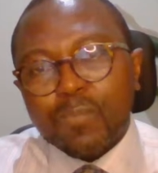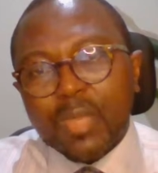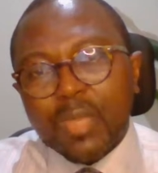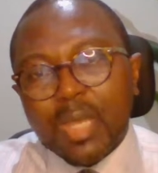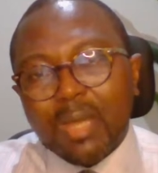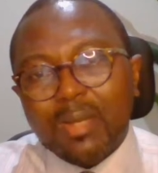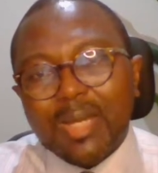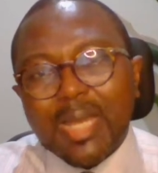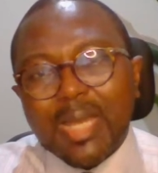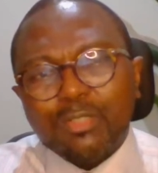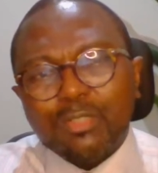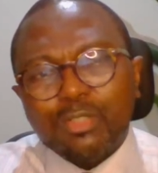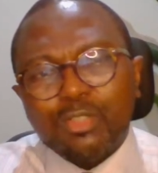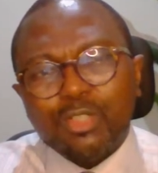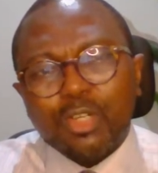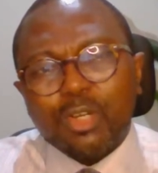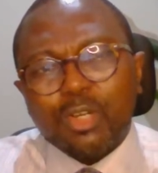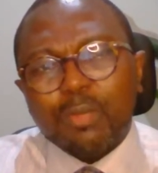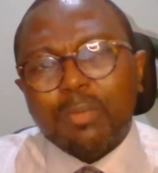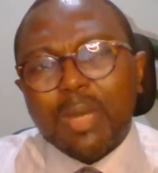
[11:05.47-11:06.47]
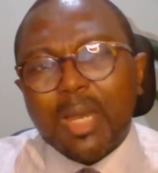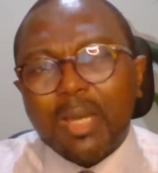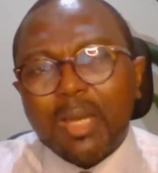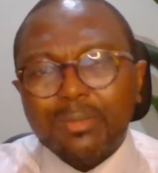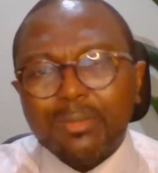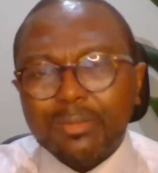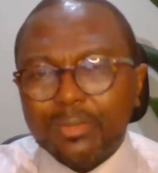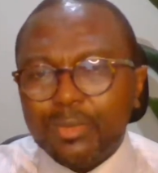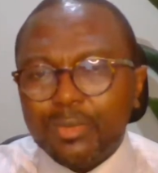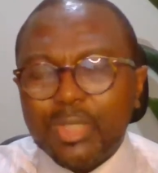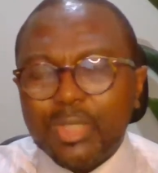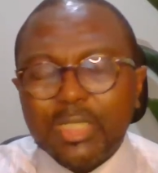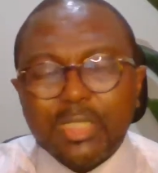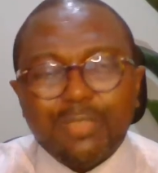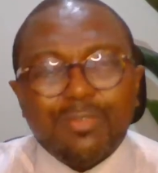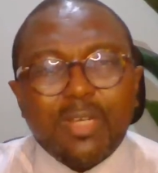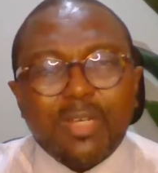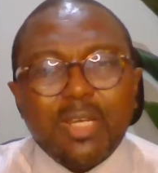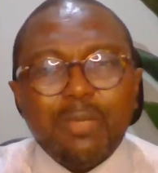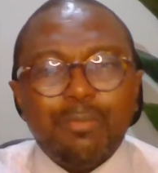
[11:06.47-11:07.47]
I like to talk about, which is
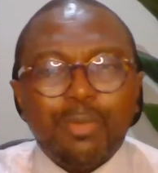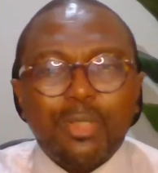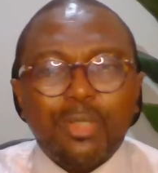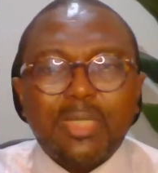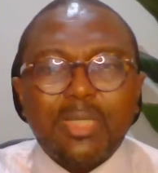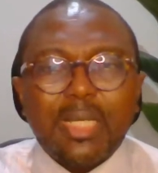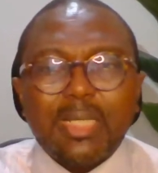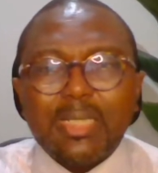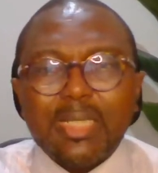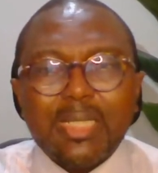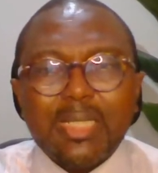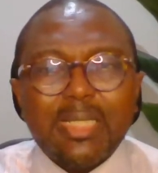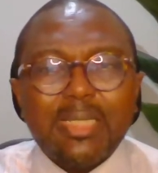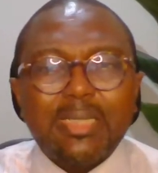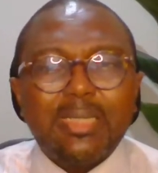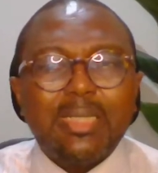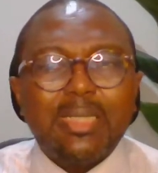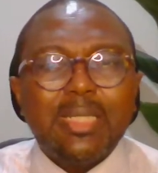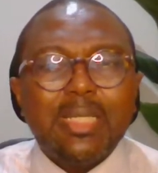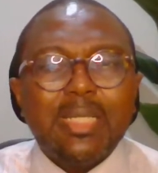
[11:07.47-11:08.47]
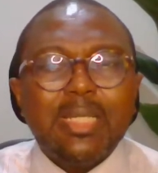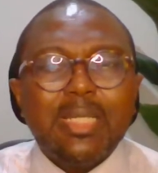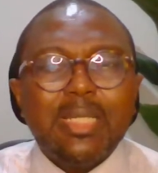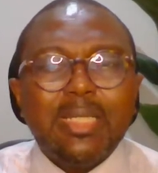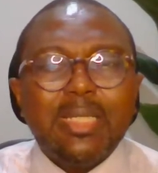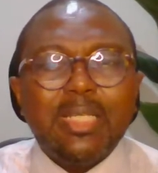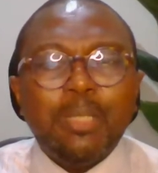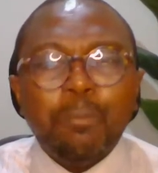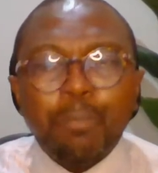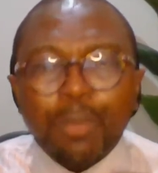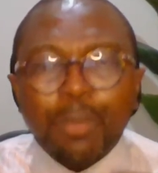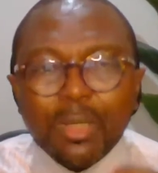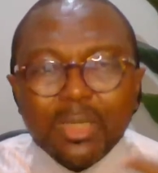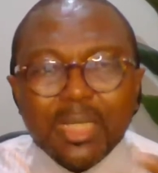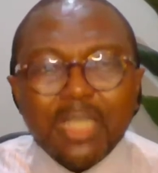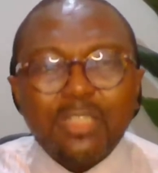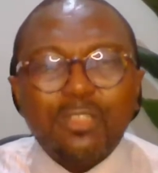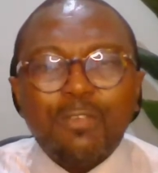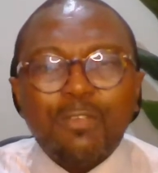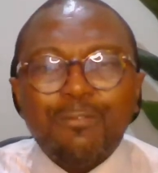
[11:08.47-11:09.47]
very important, is the
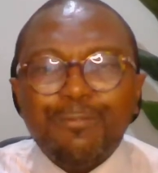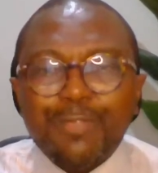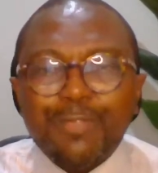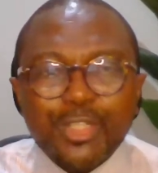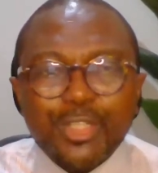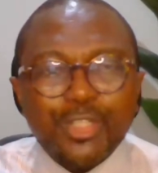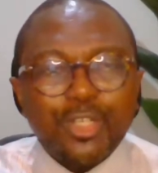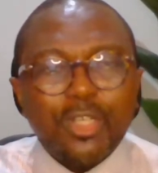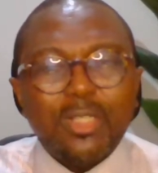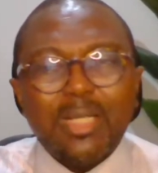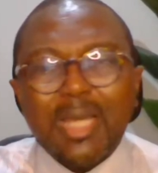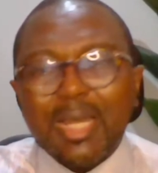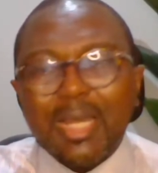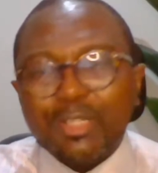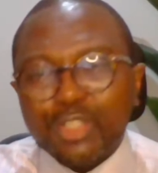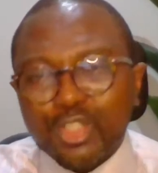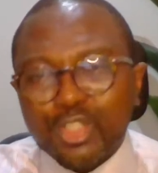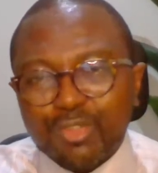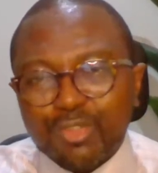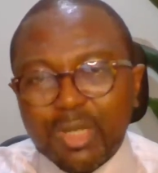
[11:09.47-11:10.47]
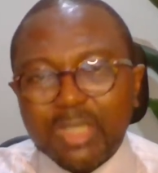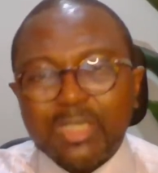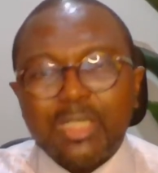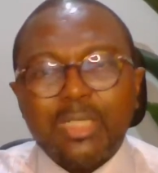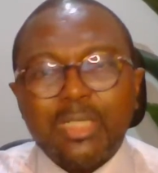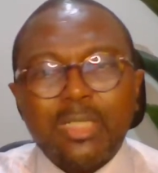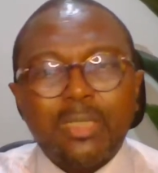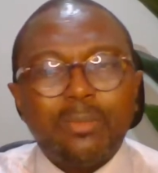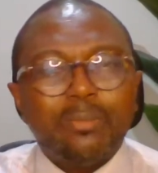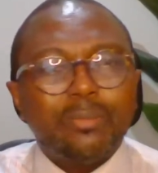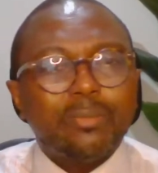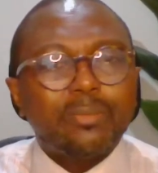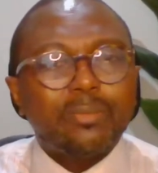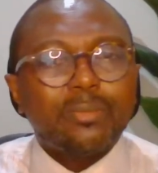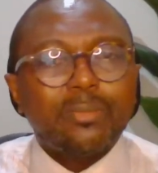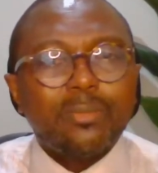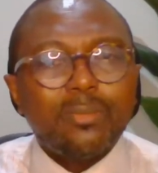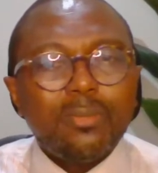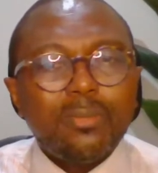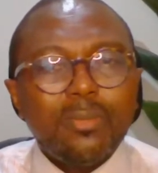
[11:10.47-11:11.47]
importance of vision and strategy.
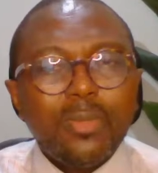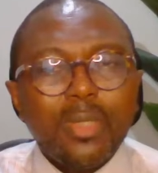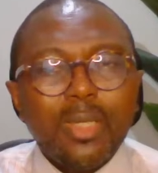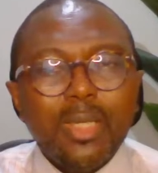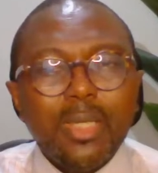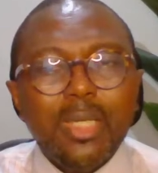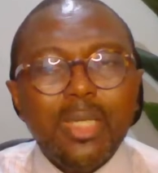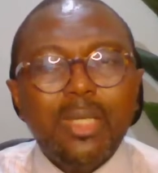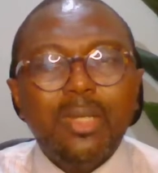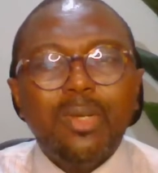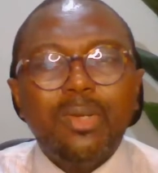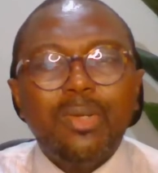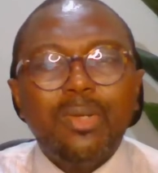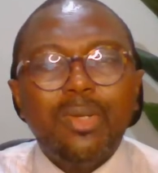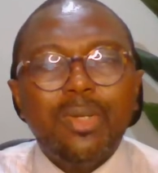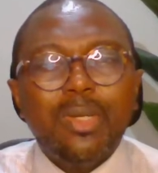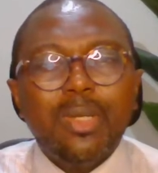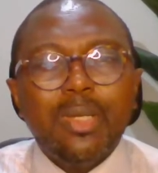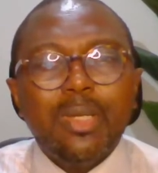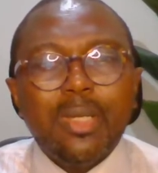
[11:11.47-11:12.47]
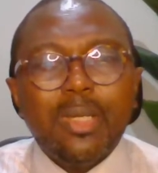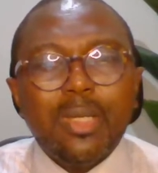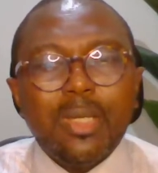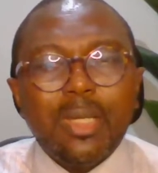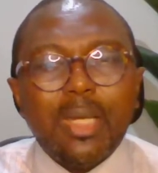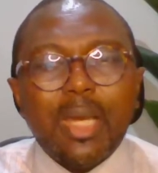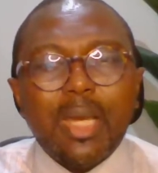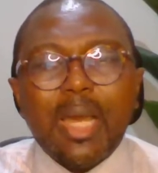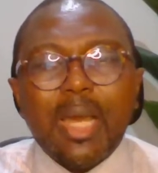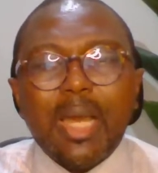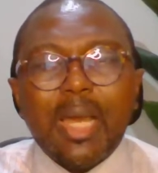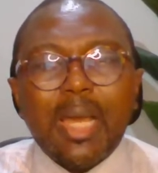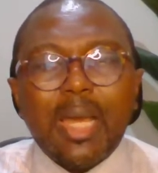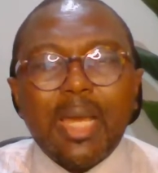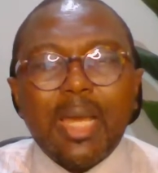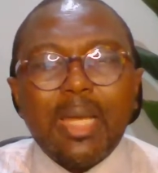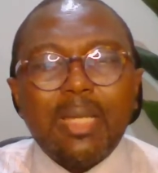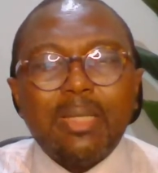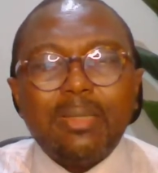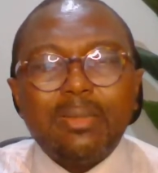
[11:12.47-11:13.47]
You know,
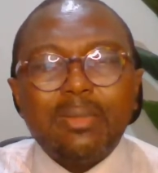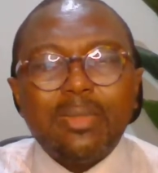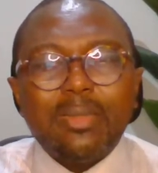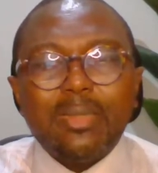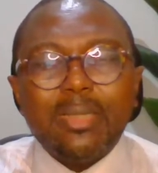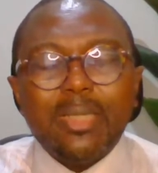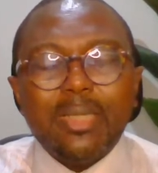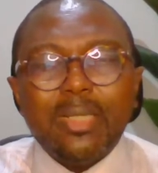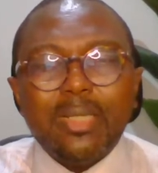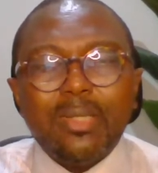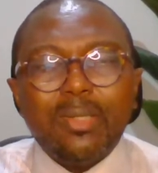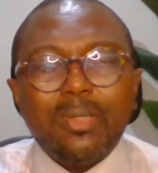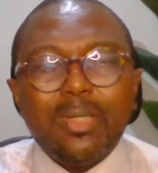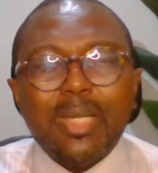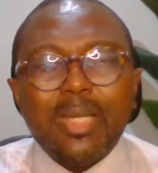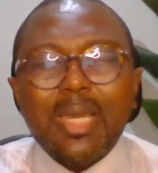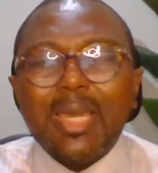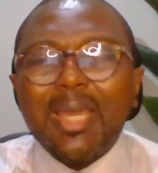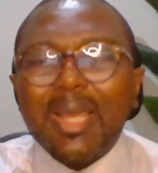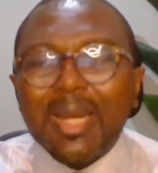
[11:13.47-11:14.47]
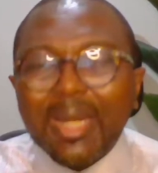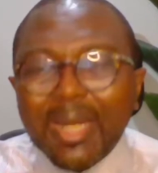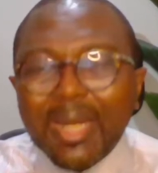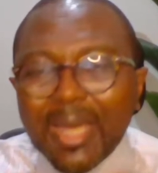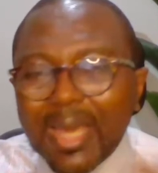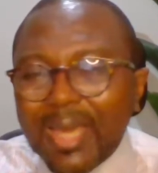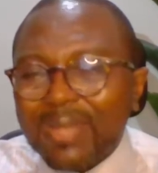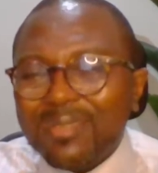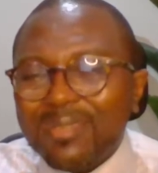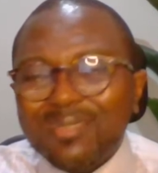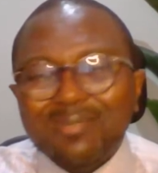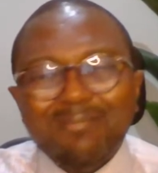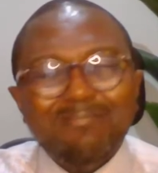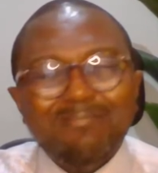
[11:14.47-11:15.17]
a clear,